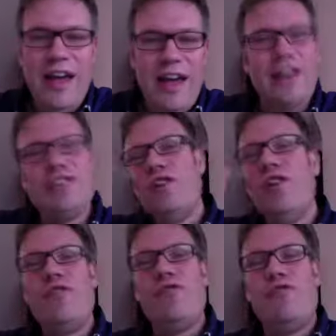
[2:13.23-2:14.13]
And there's a
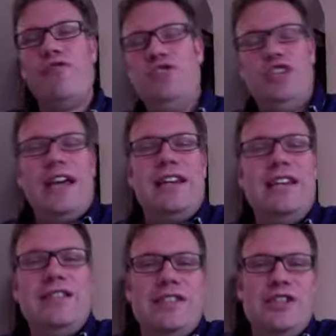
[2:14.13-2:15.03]
lot of
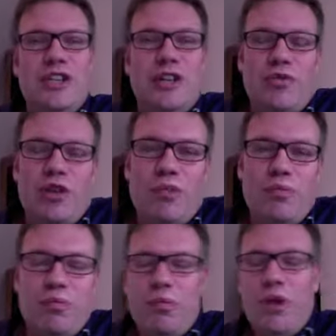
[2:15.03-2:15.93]
checklists that you can
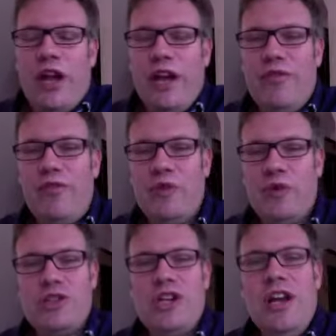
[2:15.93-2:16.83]
run by, of
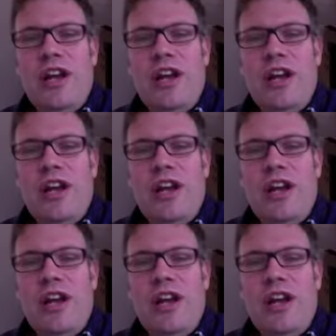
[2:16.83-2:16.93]
course,